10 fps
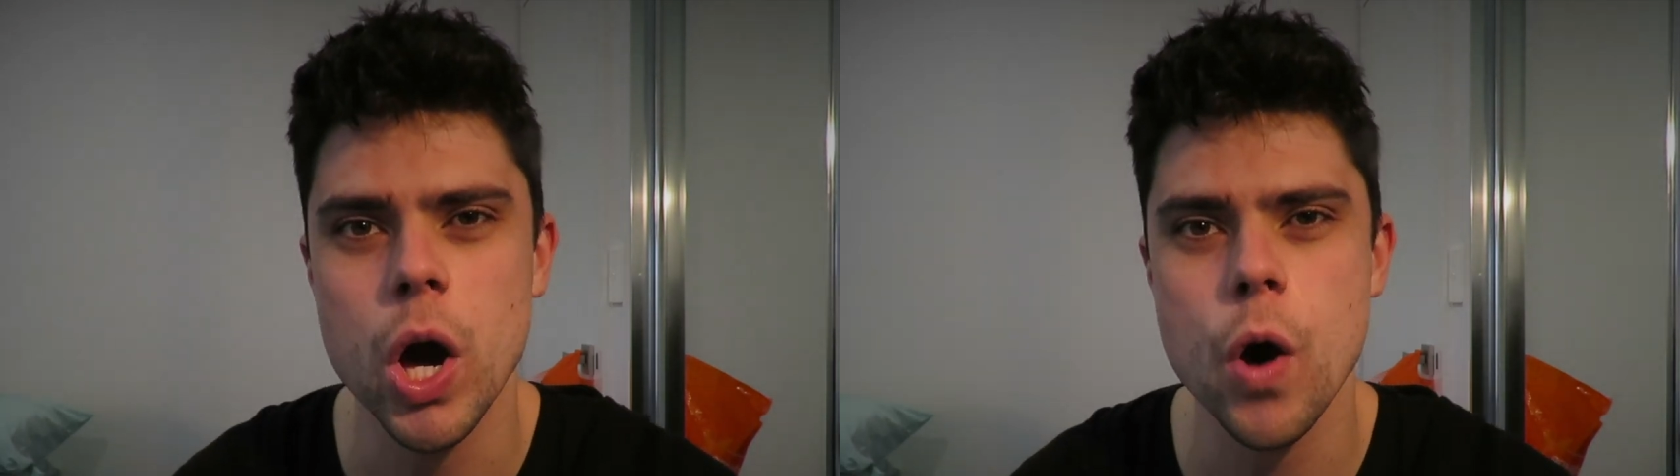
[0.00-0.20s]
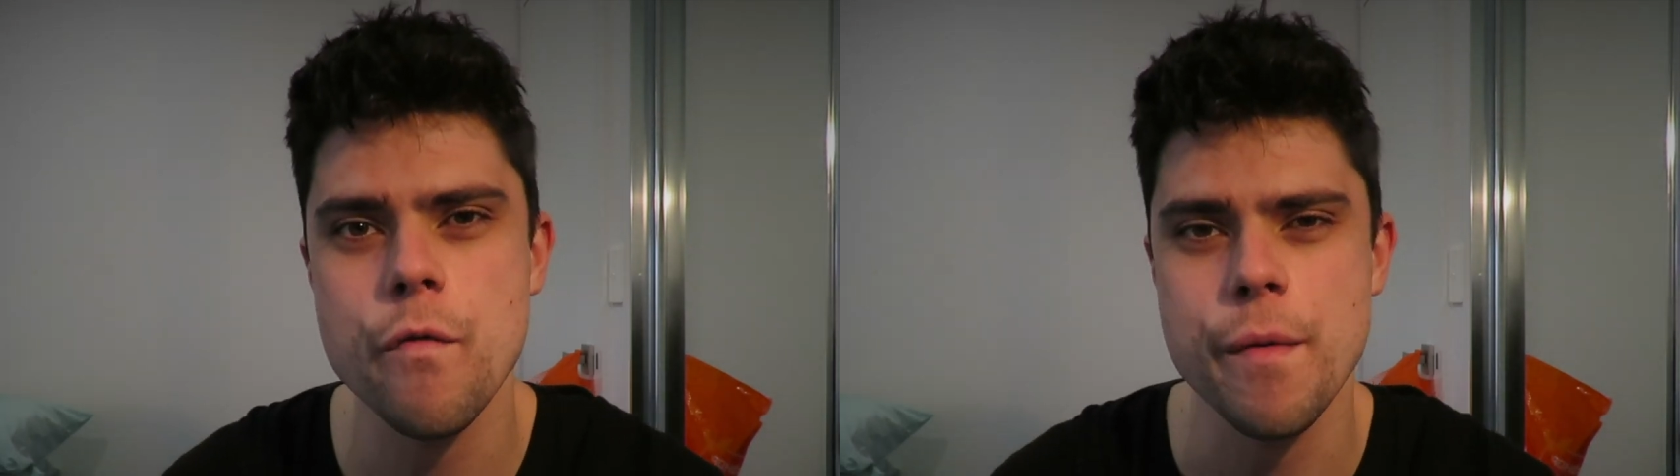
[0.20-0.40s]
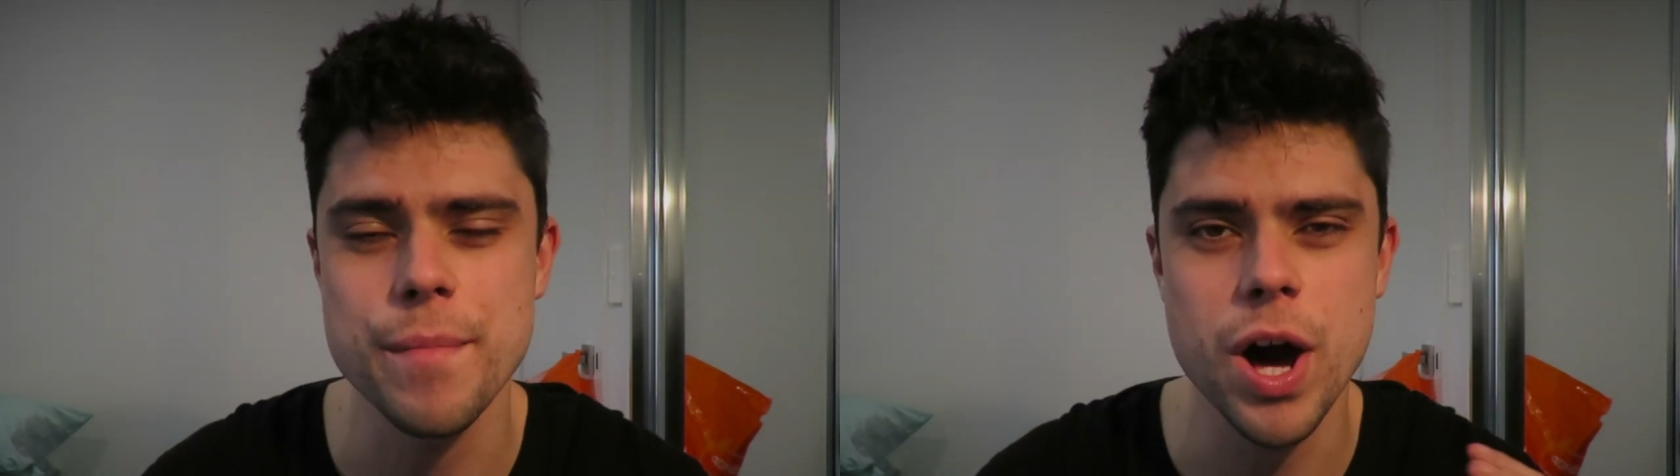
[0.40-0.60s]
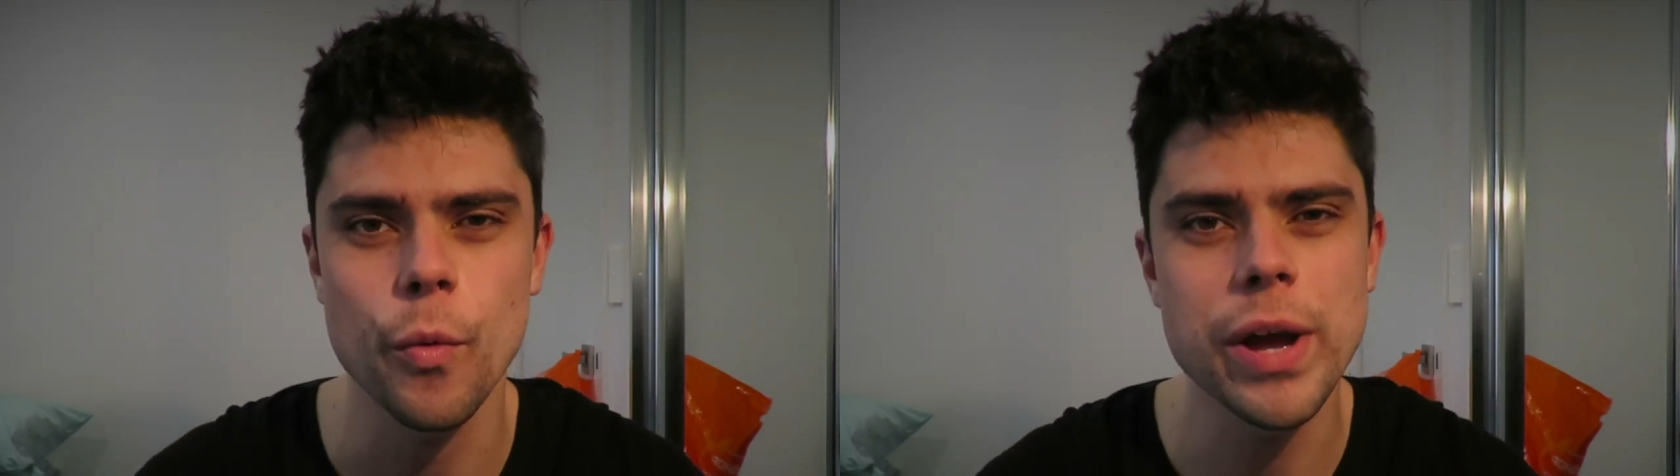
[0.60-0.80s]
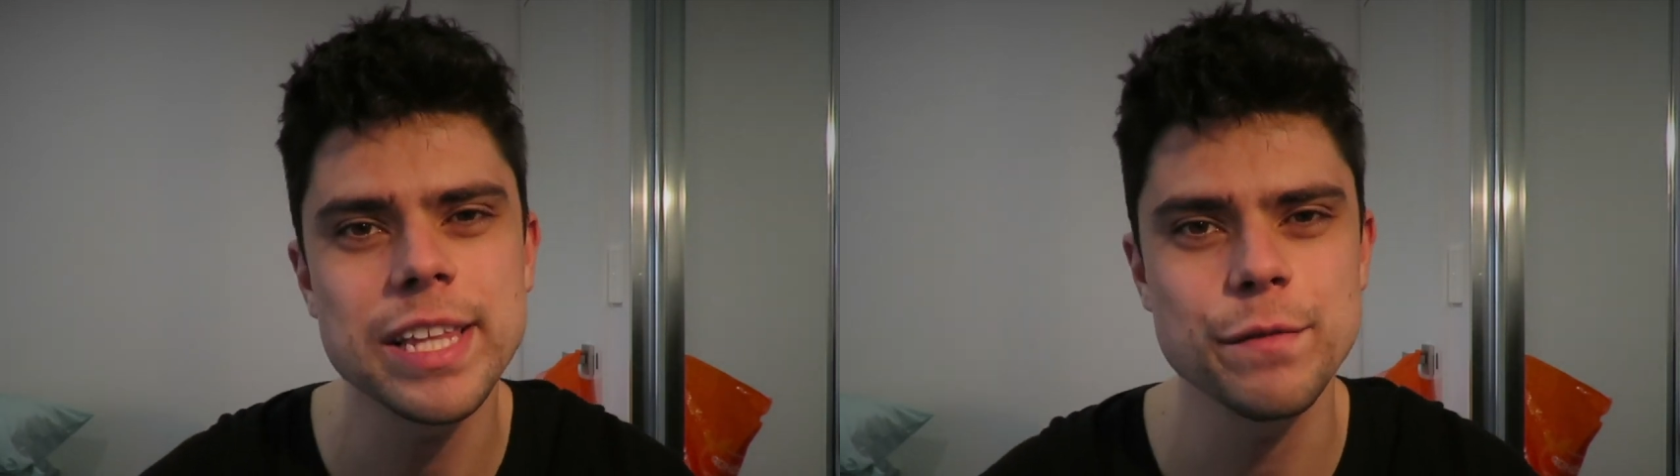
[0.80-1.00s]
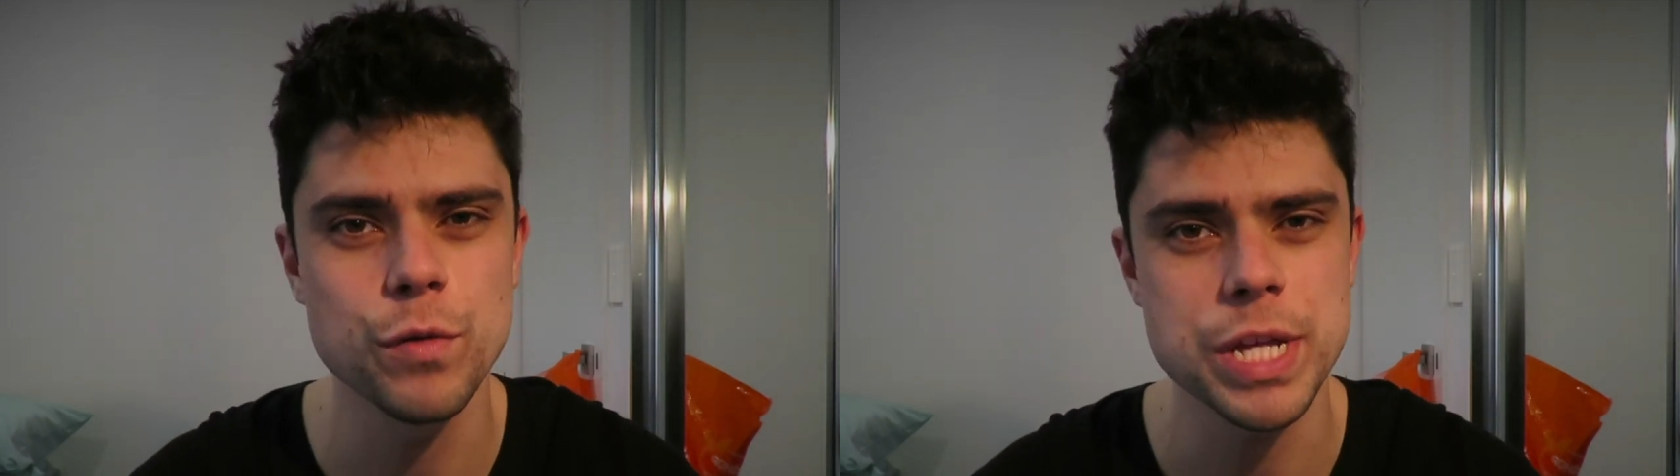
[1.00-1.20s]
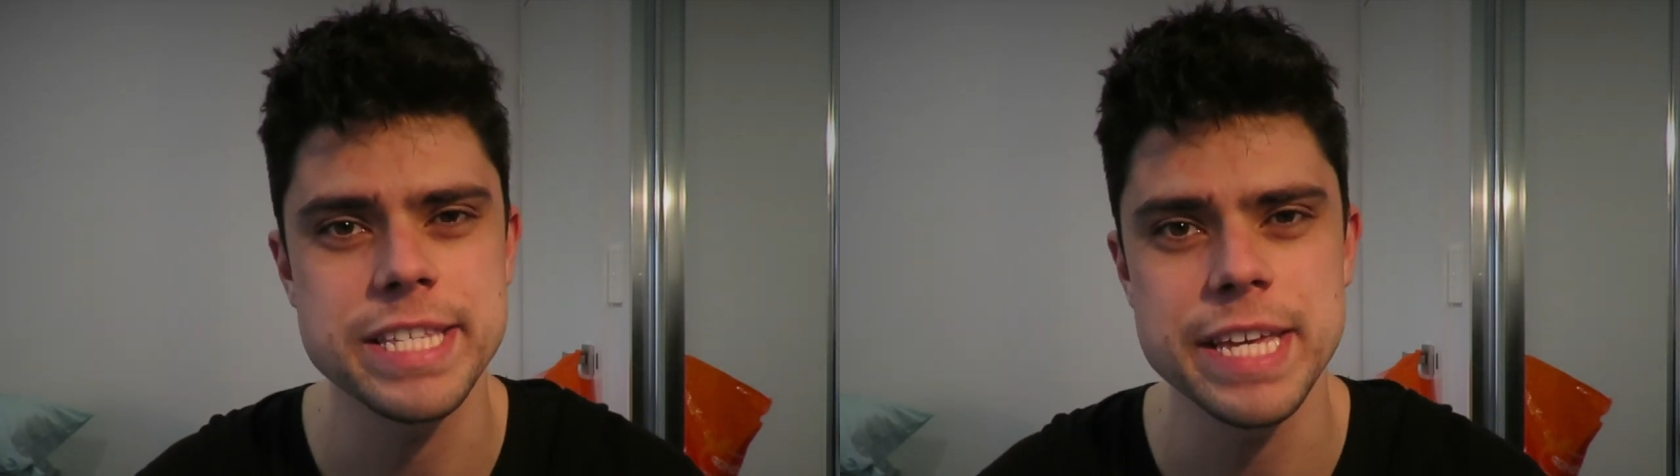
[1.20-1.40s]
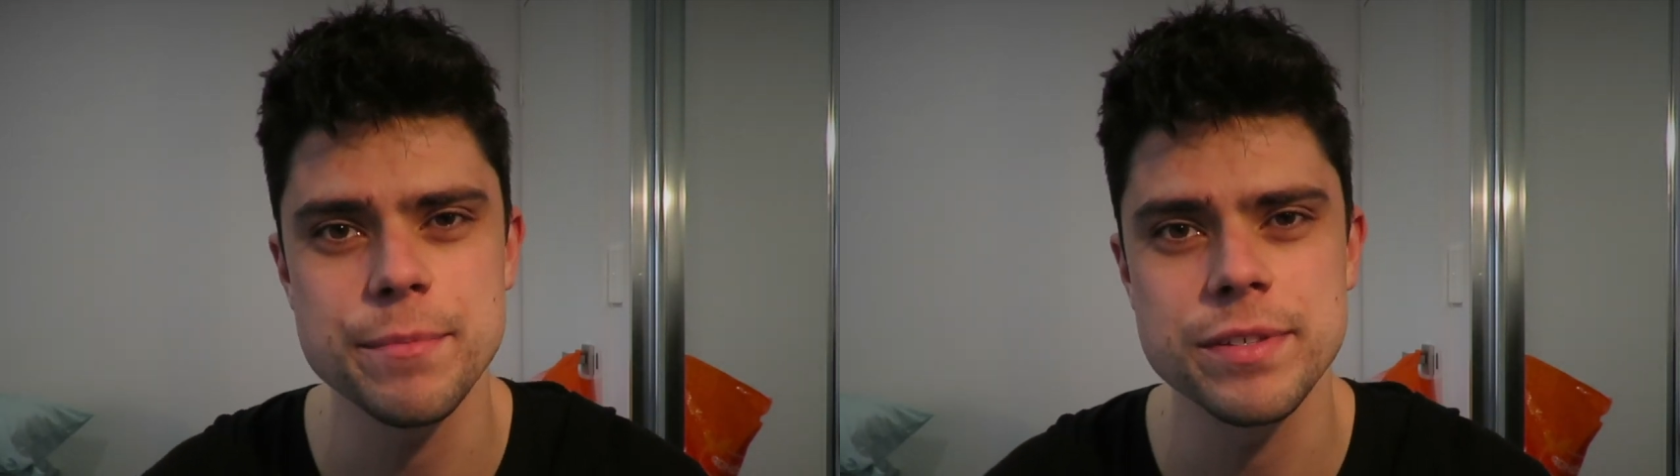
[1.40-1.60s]
of my weekly footy
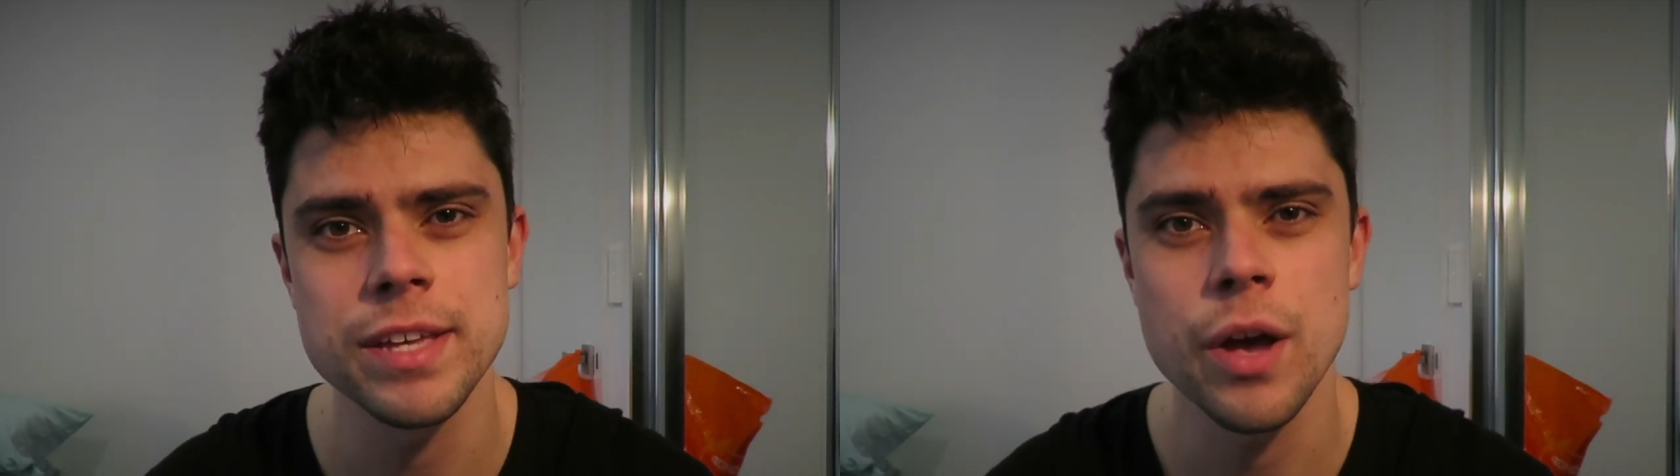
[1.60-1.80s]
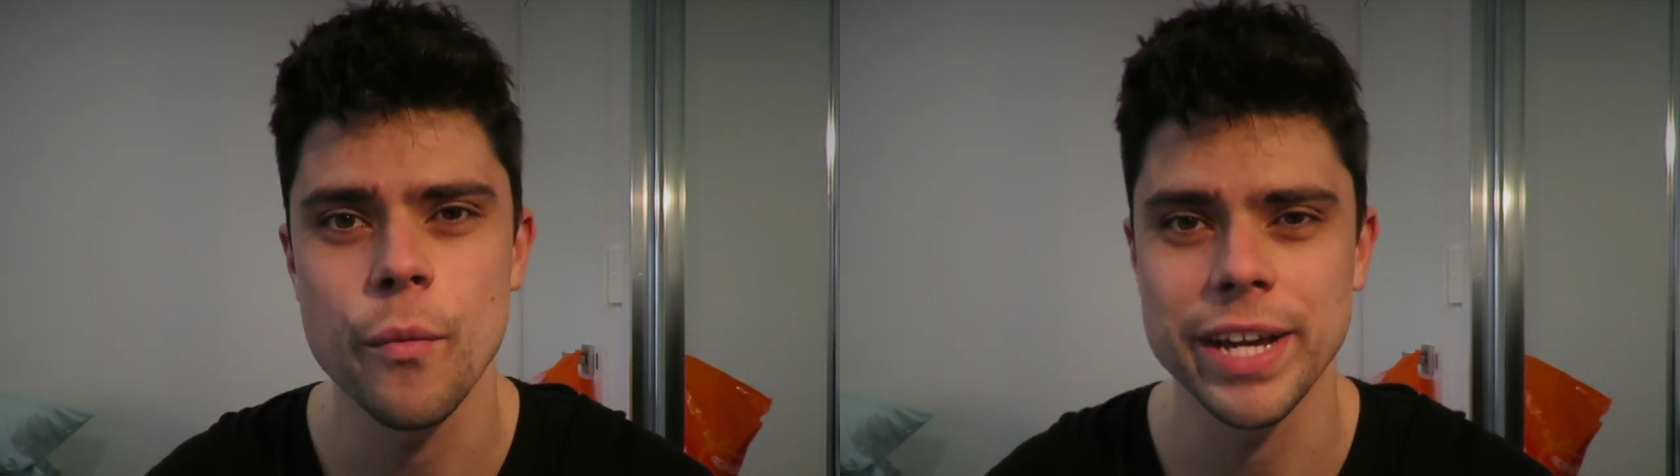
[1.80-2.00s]
tips.